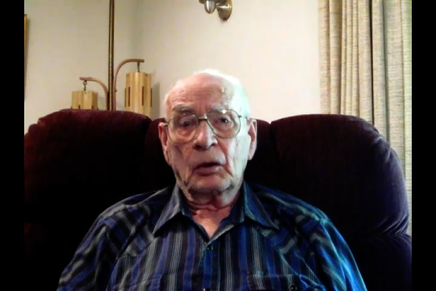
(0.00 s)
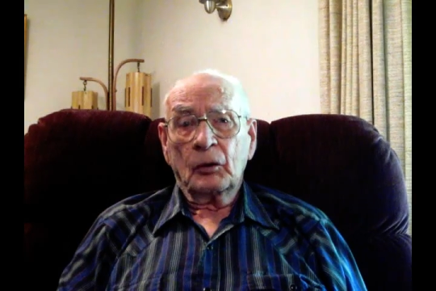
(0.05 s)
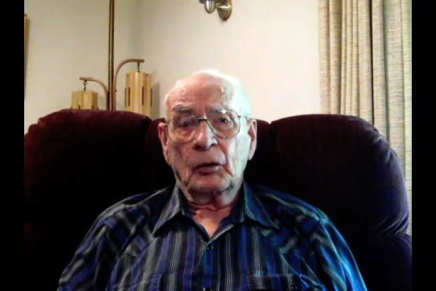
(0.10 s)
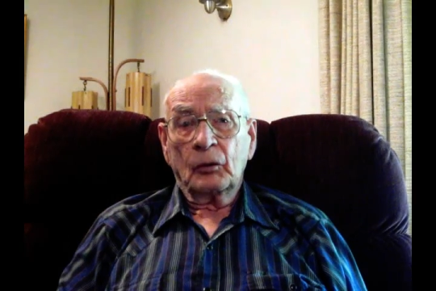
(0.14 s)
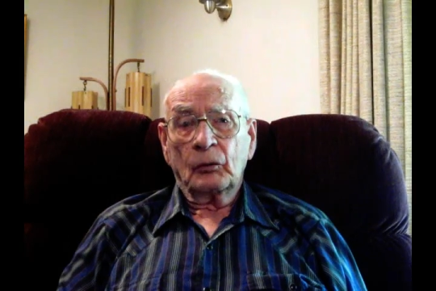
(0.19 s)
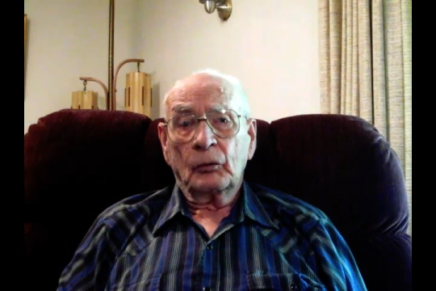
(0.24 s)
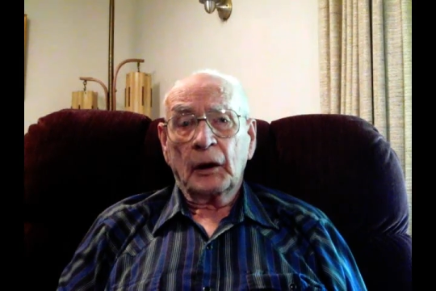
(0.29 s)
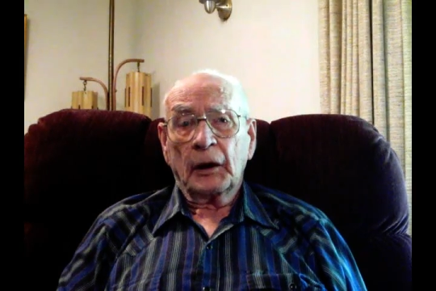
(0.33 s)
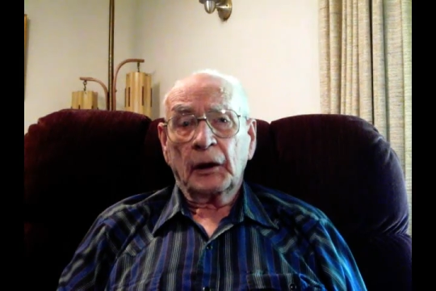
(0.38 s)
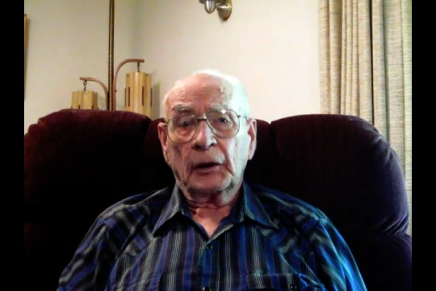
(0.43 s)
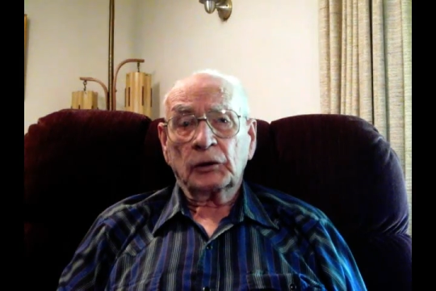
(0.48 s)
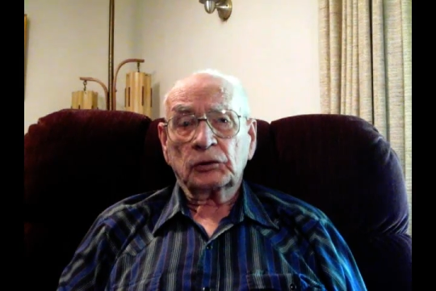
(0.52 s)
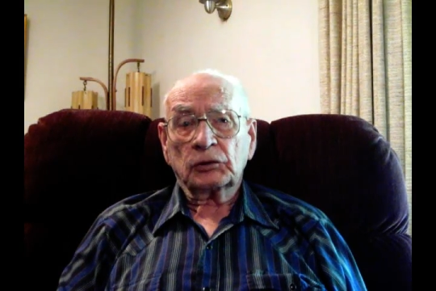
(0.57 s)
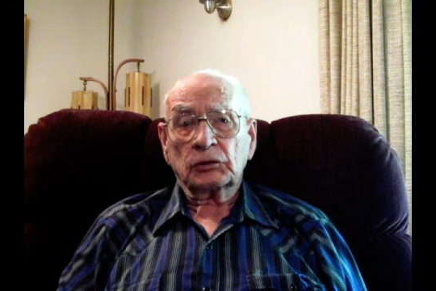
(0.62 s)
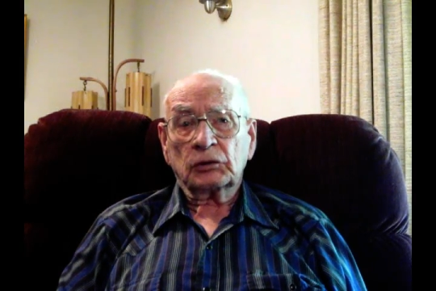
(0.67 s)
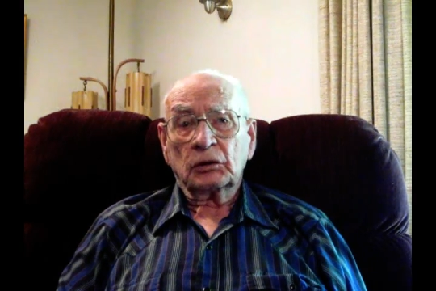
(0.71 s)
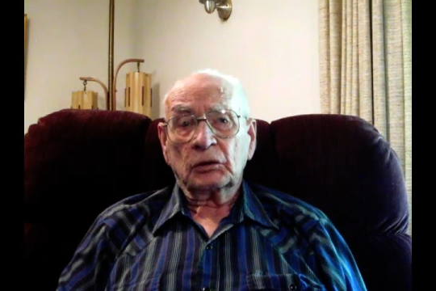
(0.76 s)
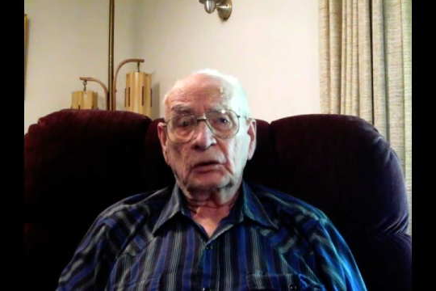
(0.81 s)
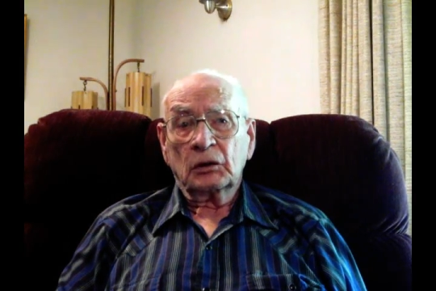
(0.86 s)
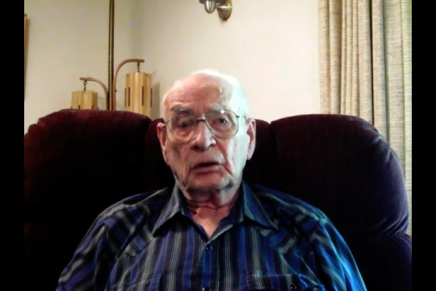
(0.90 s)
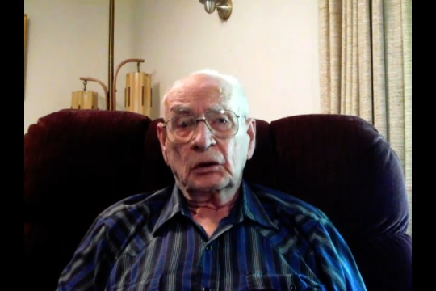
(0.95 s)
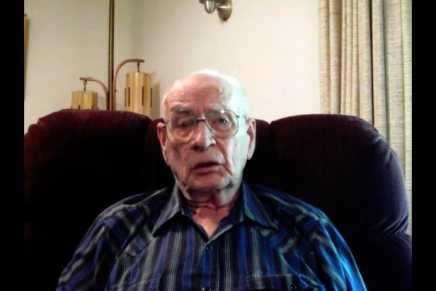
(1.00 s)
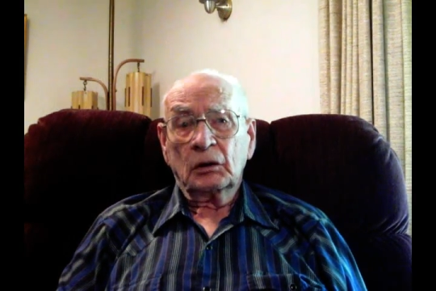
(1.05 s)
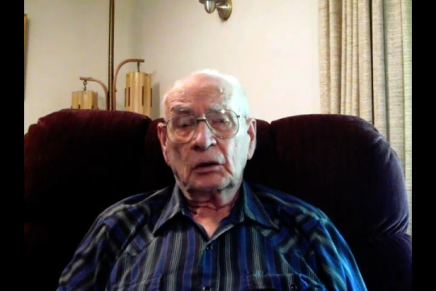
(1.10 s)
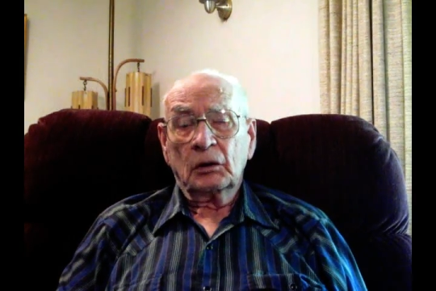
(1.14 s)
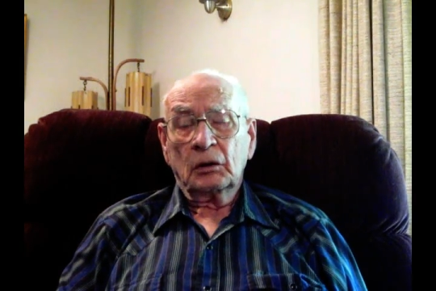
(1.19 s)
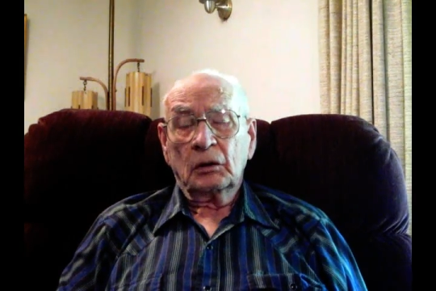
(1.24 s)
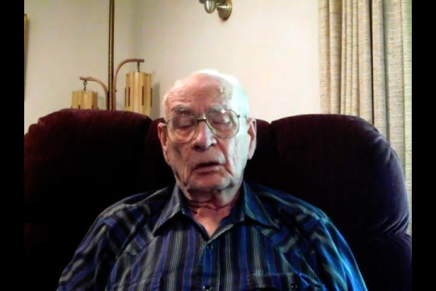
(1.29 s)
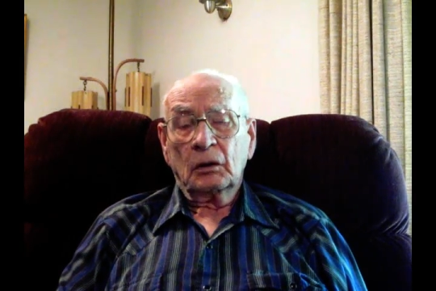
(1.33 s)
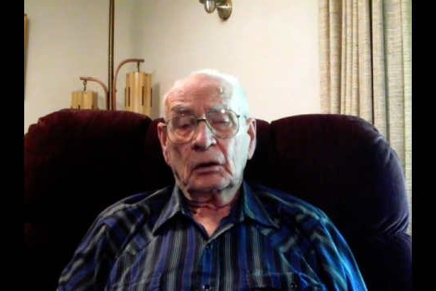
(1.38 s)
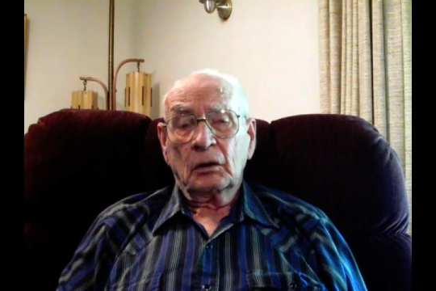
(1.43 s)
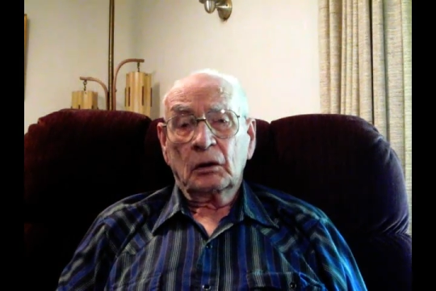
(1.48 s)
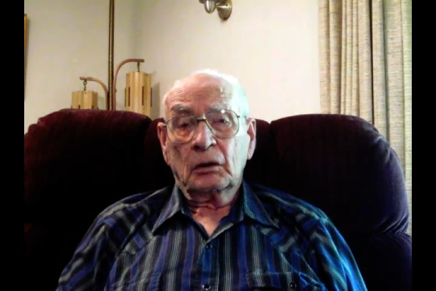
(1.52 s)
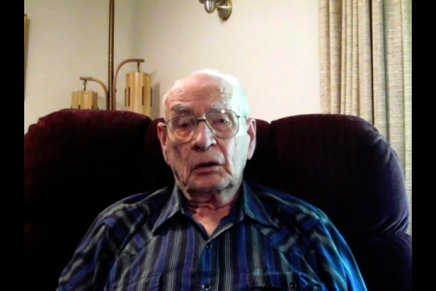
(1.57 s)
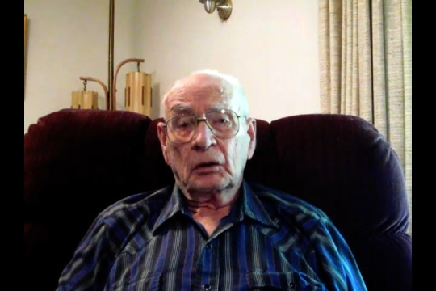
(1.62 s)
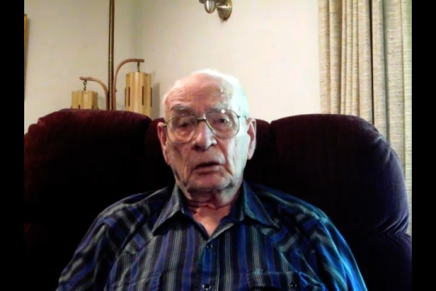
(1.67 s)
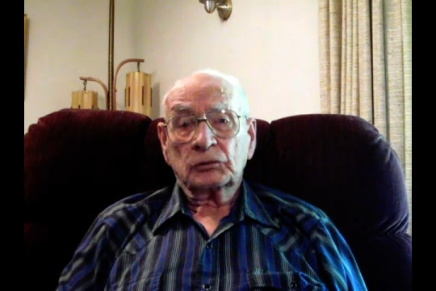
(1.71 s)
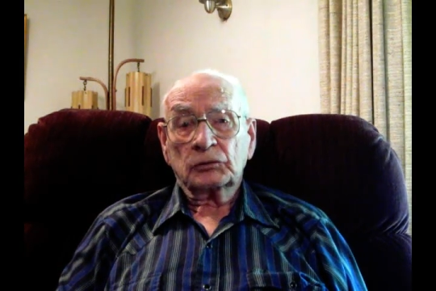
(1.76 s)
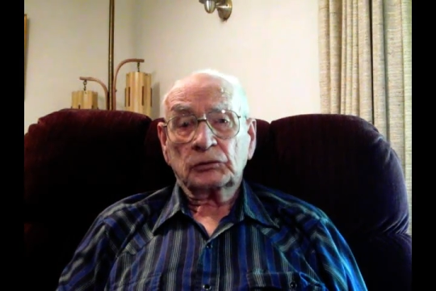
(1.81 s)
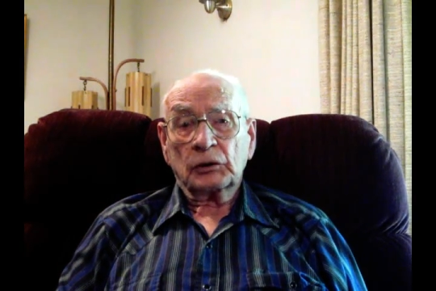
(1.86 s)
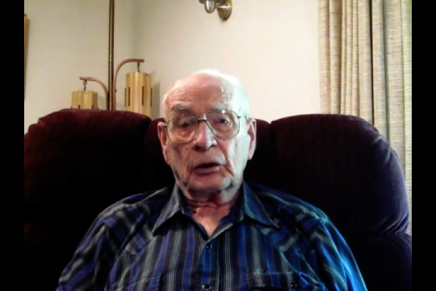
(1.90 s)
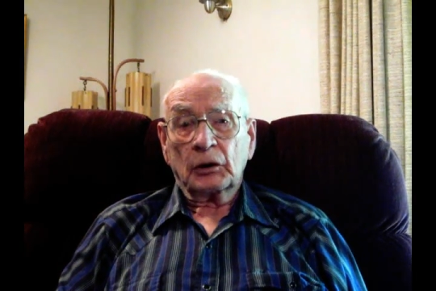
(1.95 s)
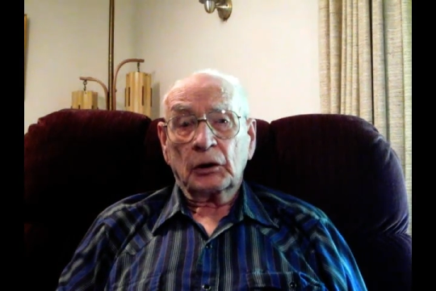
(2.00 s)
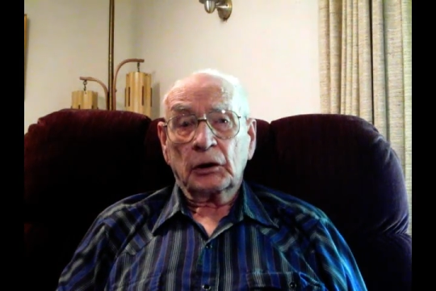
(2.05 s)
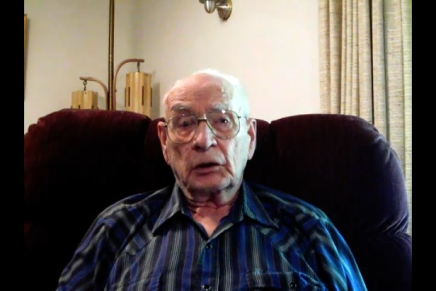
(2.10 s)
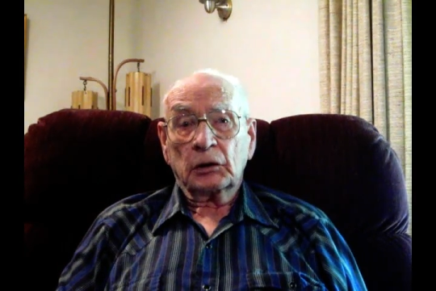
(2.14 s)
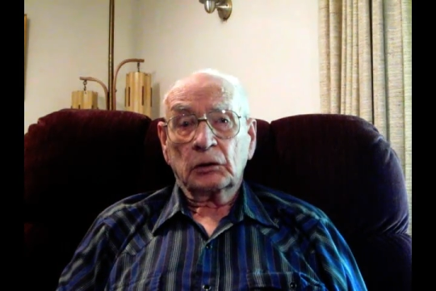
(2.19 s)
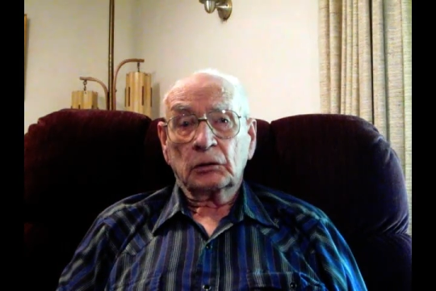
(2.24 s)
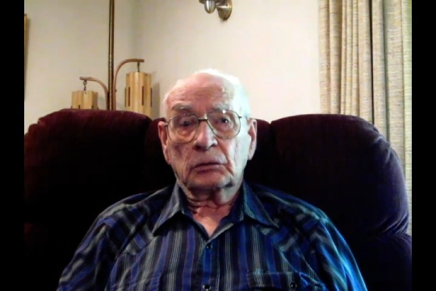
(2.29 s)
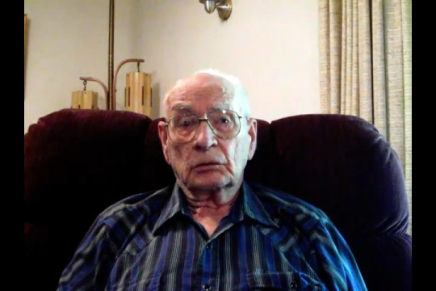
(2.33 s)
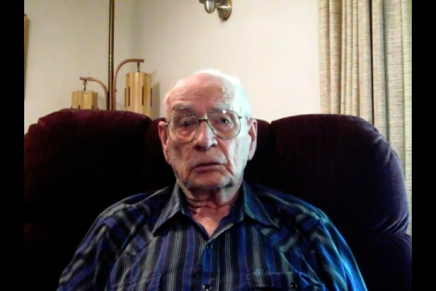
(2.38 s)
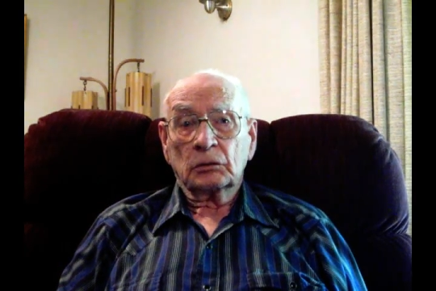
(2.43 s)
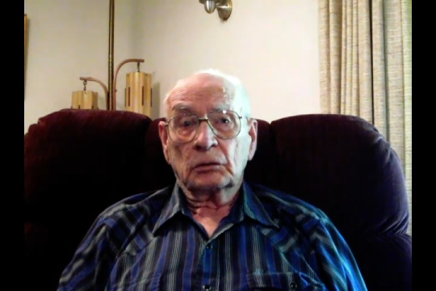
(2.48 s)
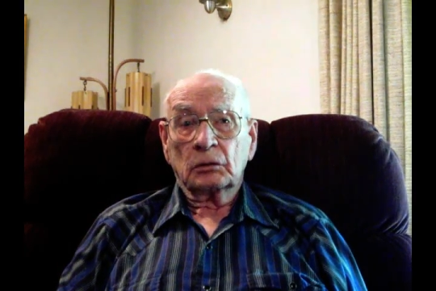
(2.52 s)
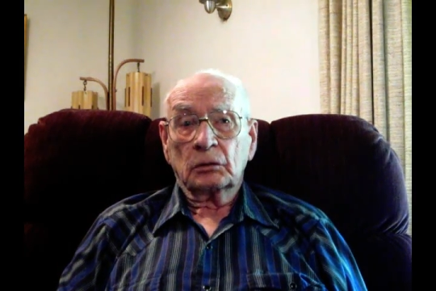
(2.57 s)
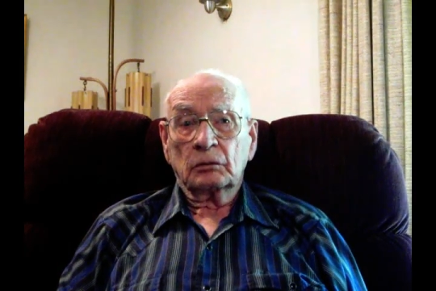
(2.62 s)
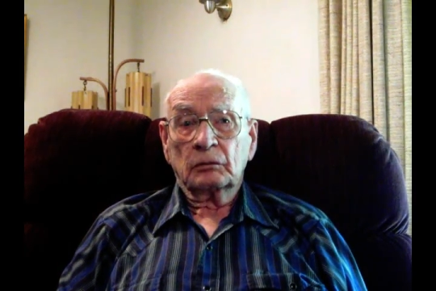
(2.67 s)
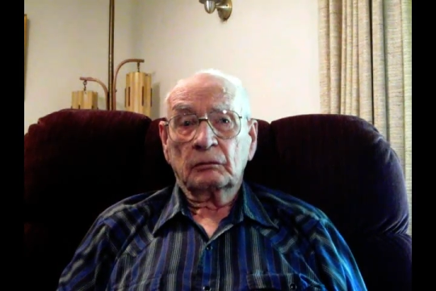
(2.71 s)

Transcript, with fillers: ranch starting in the